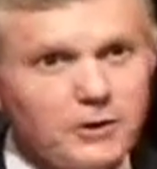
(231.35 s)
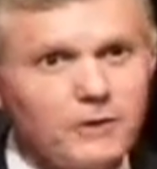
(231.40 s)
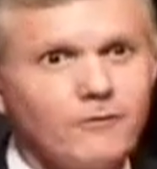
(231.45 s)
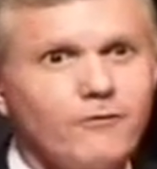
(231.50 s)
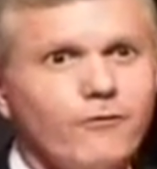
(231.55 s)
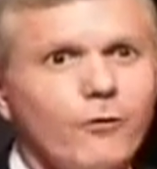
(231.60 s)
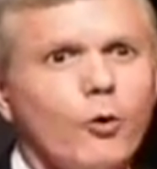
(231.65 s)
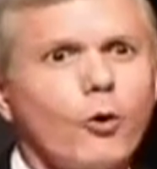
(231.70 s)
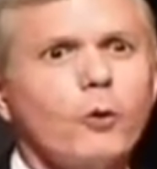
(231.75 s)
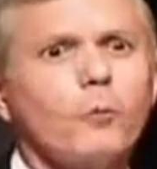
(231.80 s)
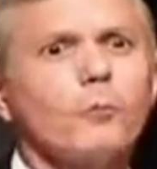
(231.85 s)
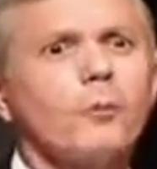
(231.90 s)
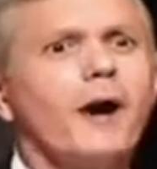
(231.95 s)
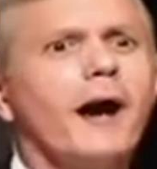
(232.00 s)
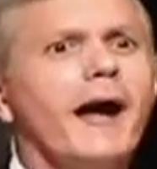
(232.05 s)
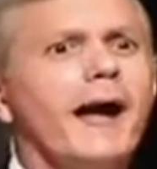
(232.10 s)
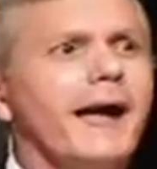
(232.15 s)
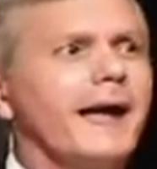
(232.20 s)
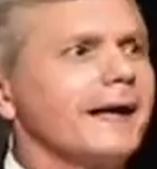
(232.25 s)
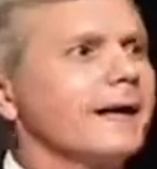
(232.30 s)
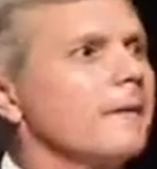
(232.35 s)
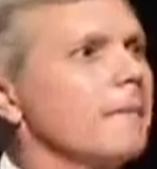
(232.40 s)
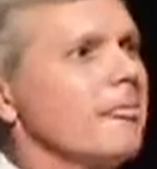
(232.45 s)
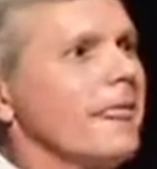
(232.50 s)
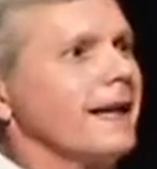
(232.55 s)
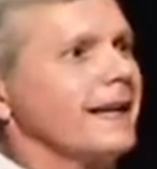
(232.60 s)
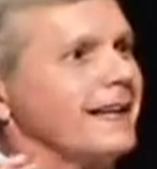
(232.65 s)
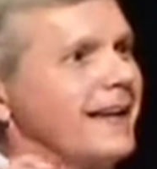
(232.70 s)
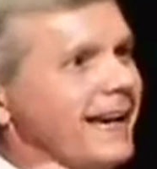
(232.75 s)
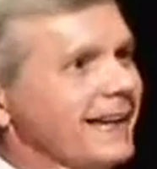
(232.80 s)
In Fort Bragg,
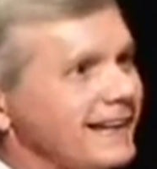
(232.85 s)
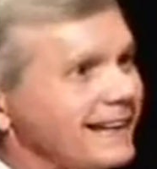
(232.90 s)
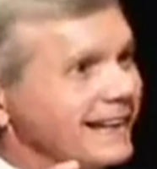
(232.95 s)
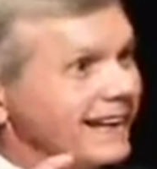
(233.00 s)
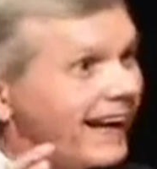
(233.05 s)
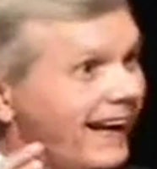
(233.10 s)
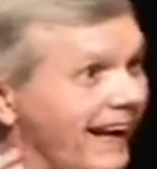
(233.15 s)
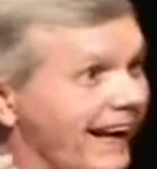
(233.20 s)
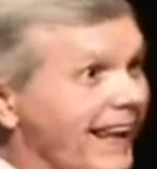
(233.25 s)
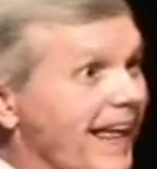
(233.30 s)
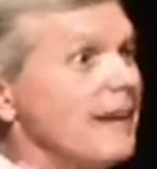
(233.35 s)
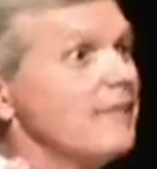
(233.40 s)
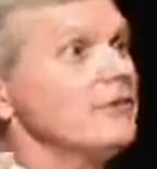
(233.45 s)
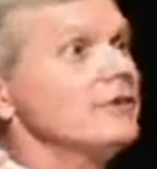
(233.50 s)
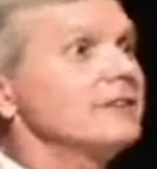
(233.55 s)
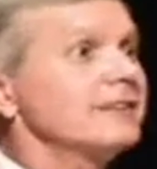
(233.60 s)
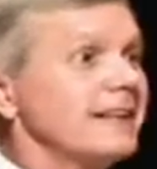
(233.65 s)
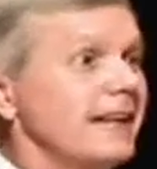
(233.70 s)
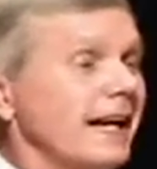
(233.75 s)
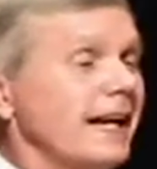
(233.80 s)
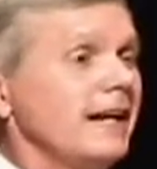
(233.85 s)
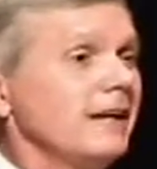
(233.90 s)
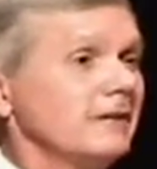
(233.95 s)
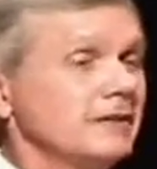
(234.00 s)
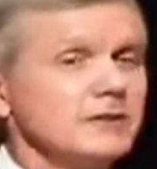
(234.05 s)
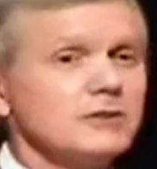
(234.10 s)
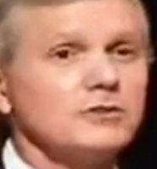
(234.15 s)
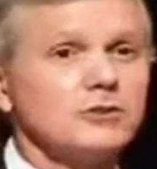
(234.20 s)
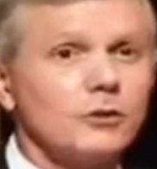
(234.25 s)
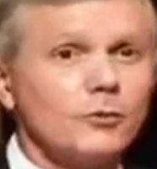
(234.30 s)
getting 11
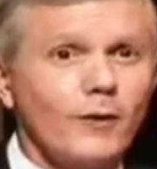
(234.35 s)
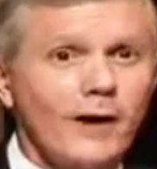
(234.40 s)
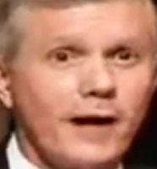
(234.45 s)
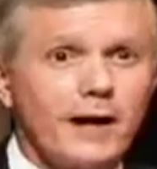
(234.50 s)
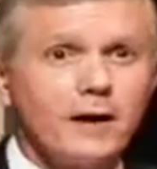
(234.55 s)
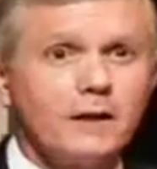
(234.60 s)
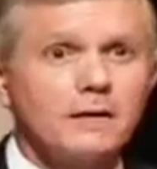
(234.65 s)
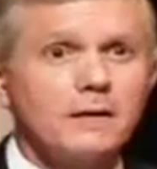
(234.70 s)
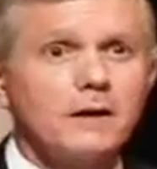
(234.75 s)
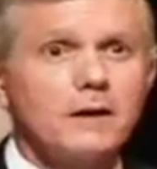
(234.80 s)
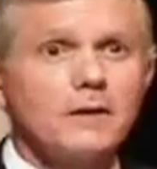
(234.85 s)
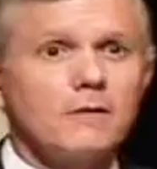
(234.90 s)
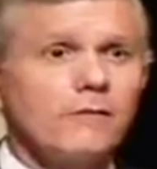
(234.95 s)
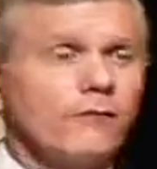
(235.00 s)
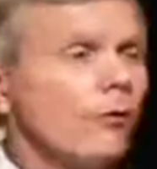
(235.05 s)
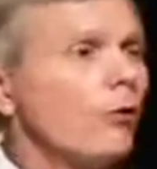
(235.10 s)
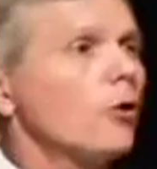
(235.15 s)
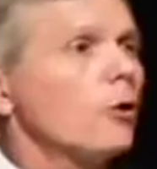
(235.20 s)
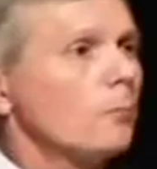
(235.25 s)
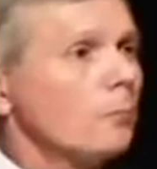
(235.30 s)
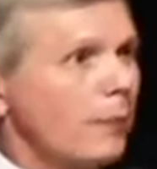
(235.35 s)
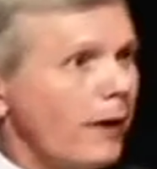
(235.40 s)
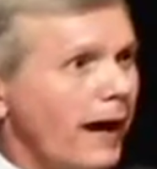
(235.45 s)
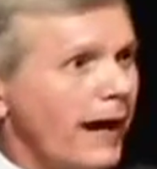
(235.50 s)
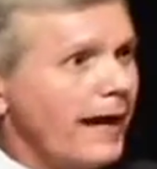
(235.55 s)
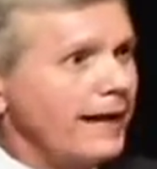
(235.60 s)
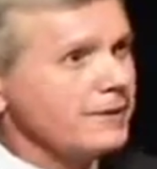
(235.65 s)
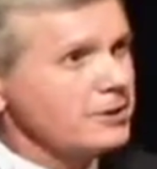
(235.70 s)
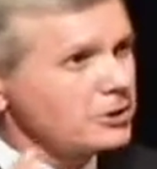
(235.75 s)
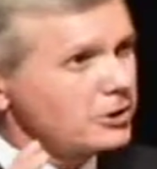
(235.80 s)
counties around Fort
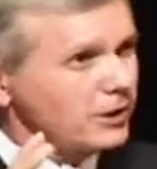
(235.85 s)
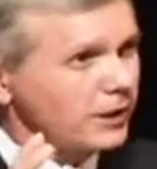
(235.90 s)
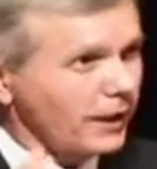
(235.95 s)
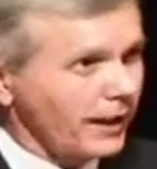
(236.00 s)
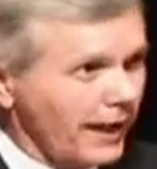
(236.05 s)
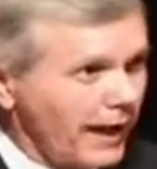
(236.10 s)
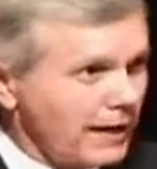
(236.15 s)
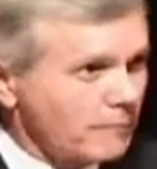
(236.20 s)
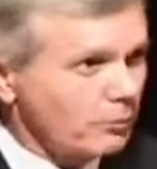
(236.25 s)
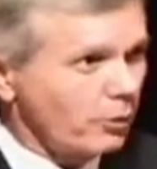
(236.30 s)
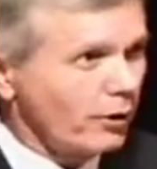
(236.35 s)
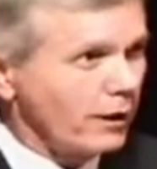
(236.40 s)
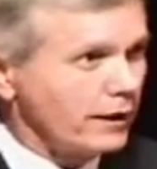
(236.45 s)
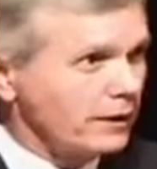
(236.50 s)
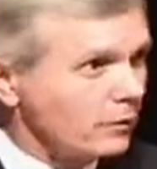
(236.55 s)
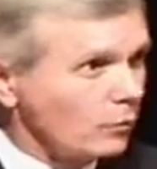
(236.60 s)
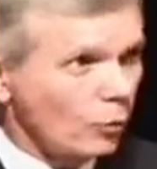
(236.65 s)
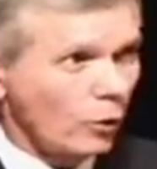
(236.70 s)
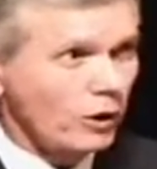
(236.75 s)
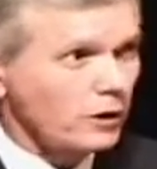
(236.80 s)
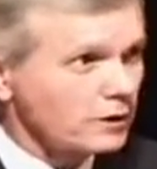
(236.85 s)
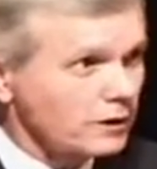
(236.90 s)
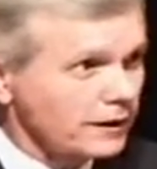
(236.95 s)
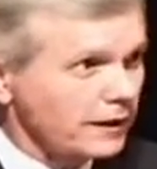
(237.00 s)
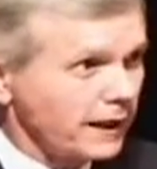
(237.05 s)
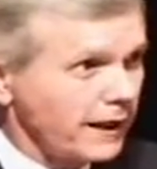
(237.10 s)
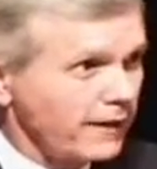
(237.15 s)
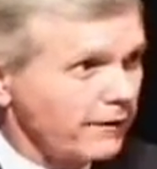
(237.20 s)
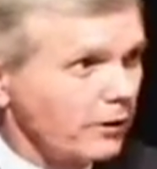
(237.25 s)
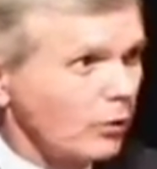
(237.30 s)
Bragg to collaborate and work
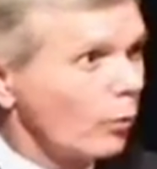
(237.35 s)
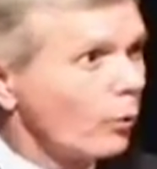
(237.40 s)
together.